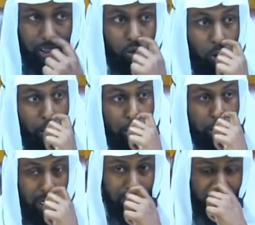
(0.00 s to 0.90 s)
That's why
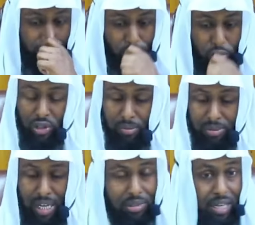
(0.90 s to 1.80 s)
these clips, even though
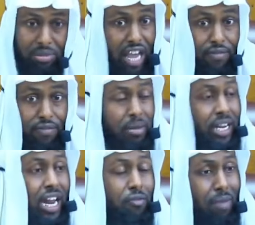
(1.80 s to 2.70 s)
sometimes clips are even
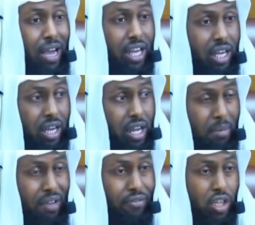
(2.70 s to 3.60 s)
made out of my,
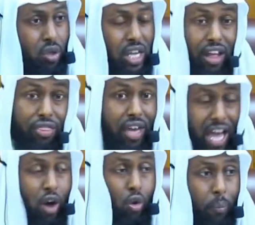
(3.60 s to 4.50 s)
my videos,
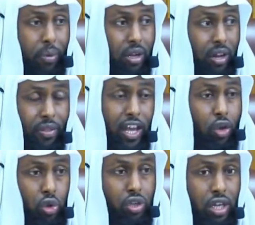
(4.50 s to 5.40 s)
they help.
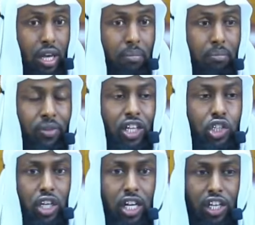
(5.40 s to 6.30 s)
They're good. But
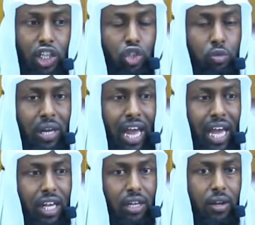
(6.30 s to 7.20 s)
they, sh- they should be
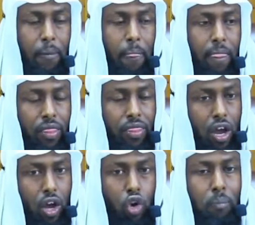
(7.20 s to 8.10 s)
like
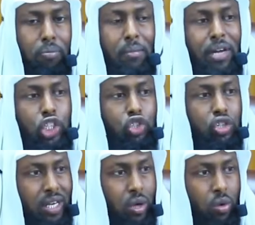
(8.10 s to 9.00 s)
the
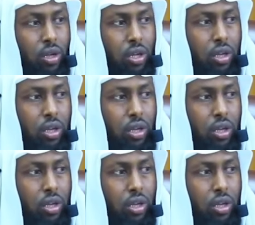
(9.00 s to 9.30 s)
complimentary meal.